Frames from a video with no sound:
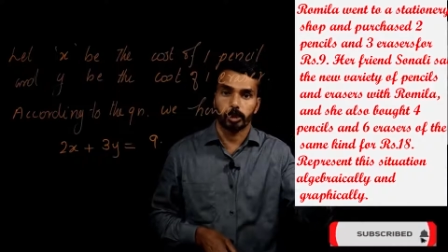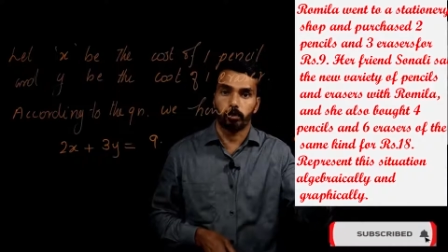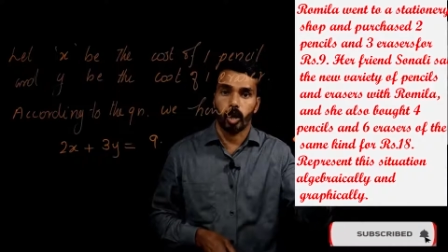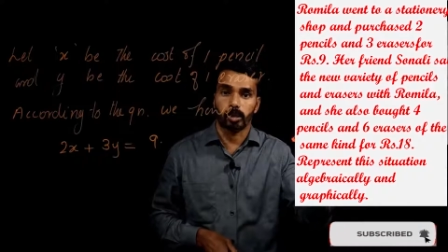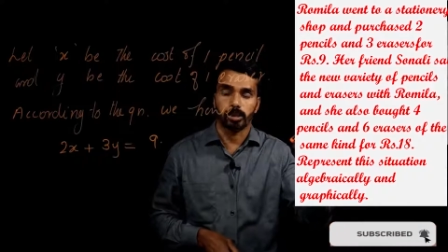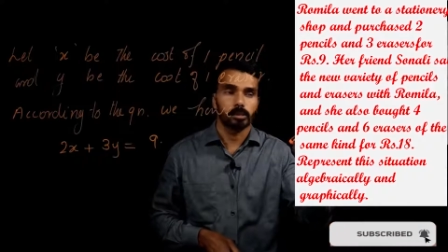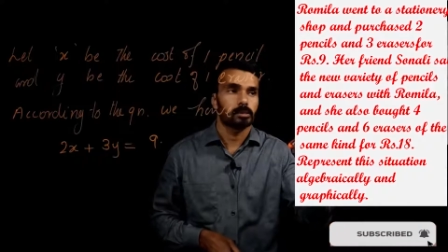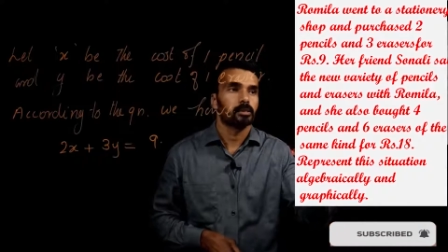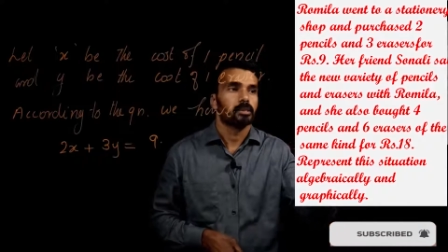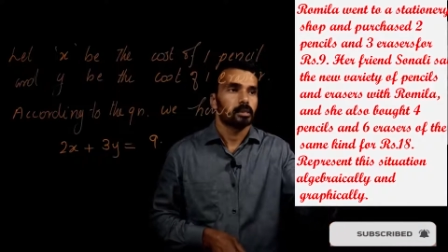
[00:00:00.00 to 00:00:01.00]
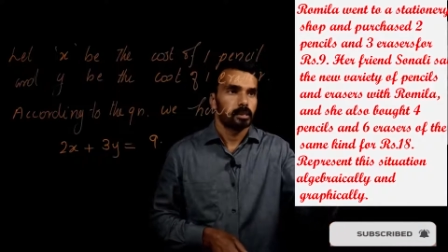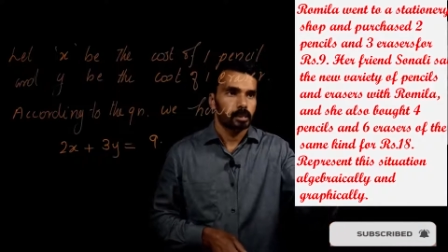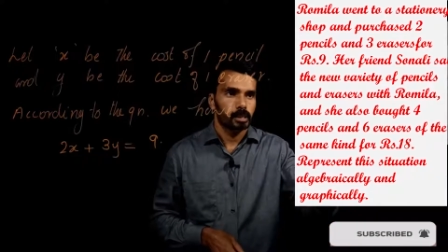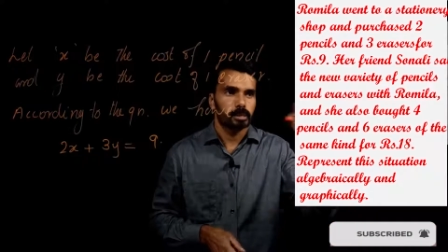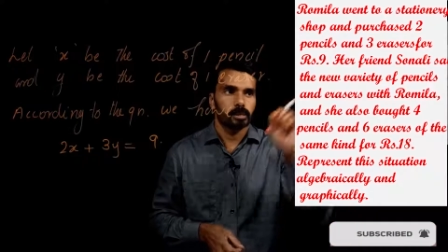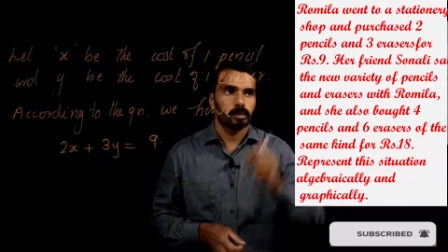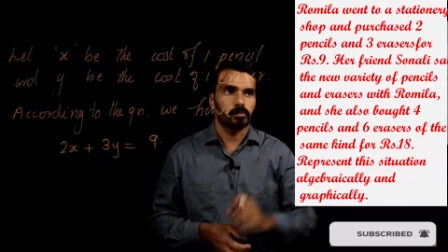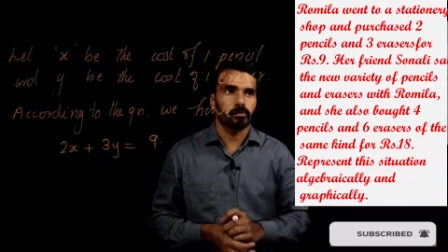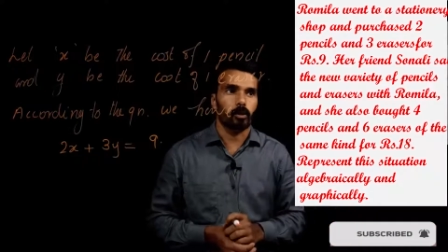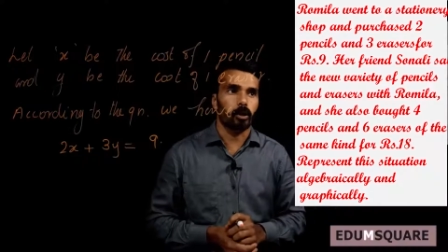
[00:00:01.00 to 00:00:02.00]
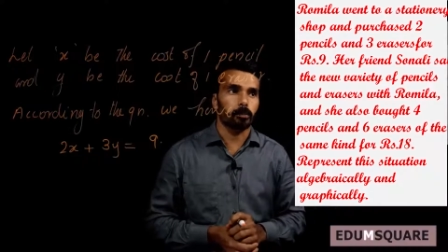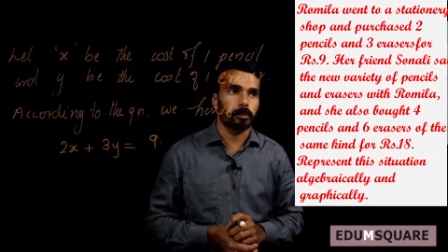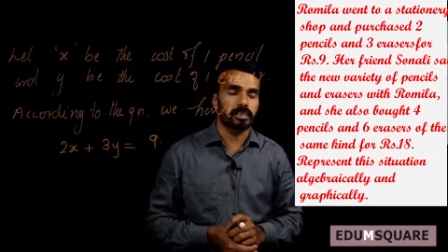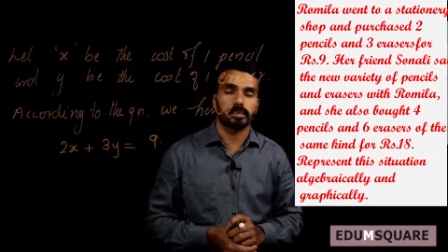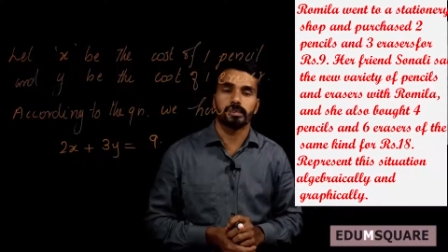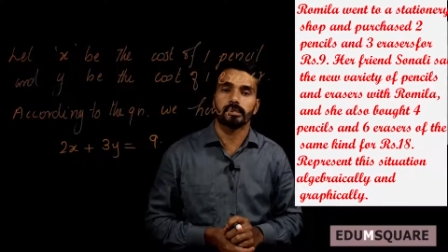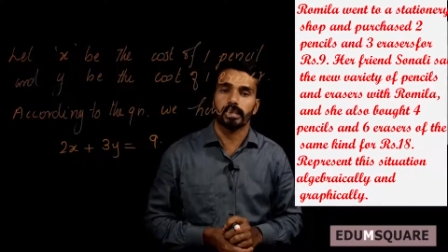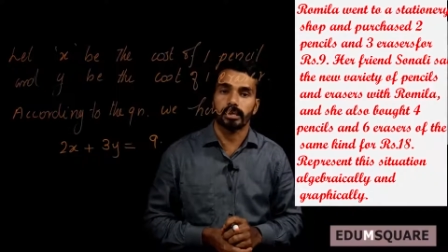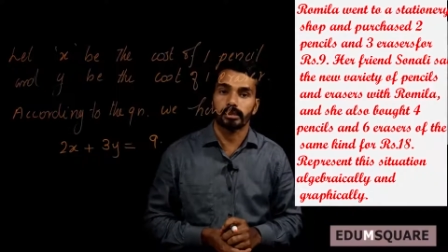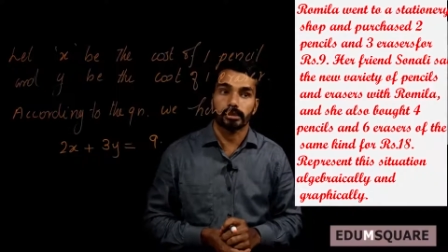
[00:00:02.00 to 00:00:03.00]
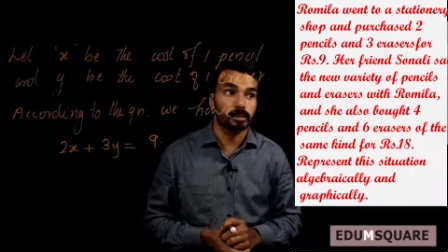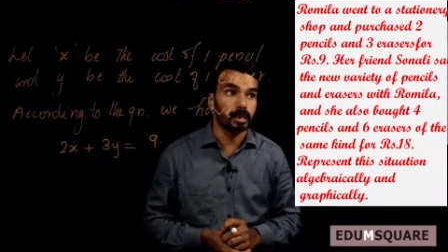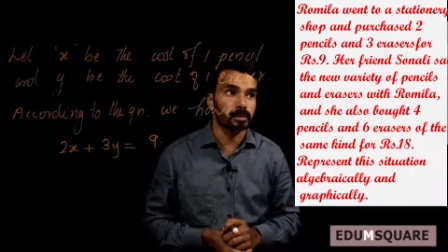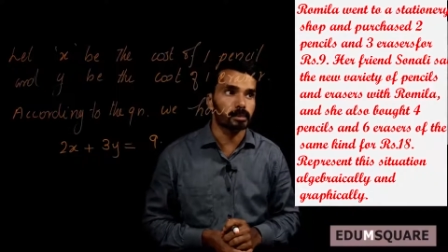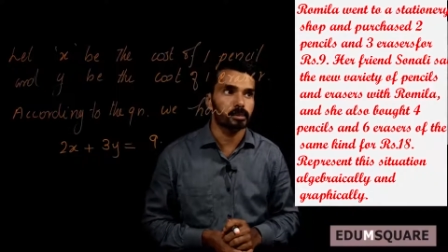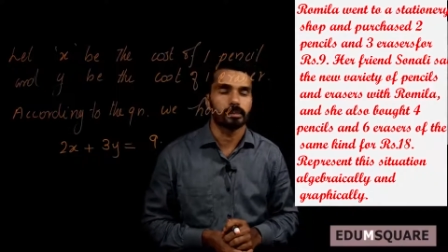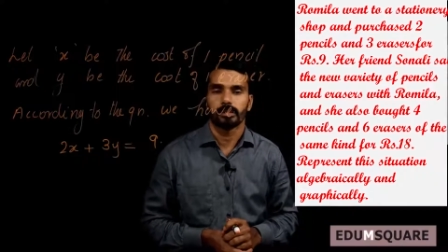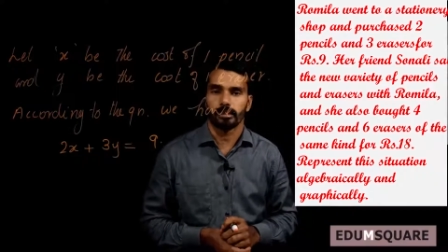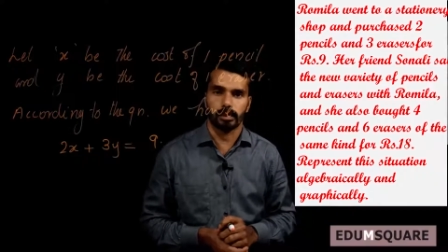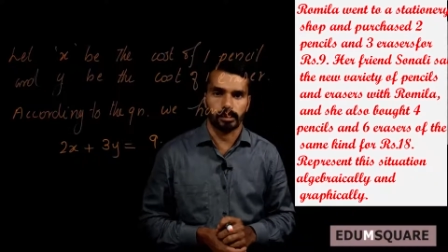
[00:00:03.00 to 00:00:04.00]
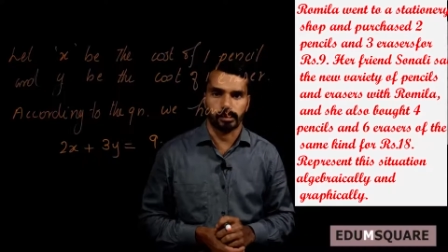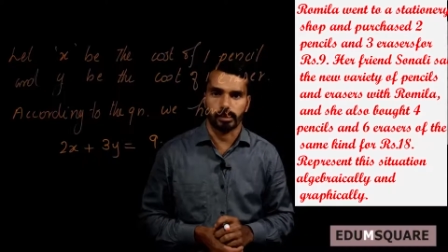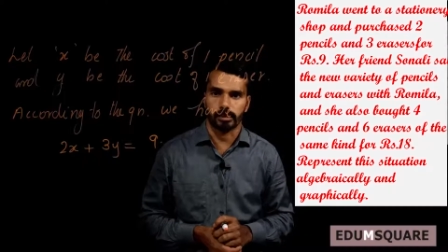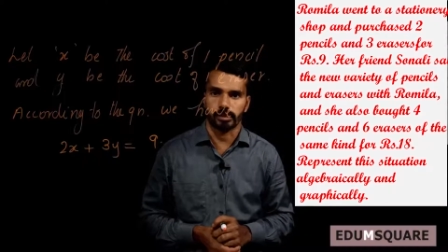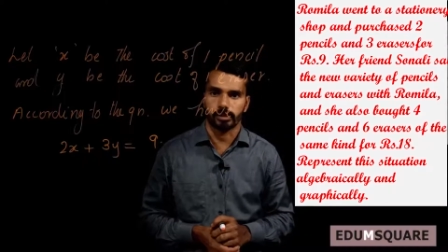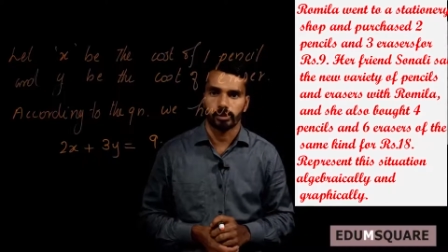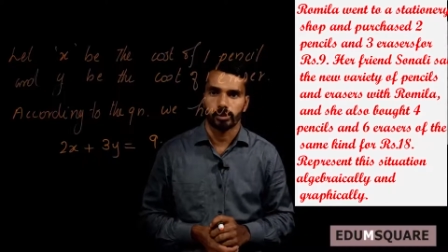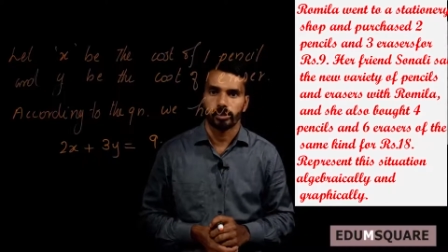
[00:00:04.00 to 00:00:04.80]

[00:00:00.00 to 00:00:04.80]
bought 4 pencils and 6 erasers,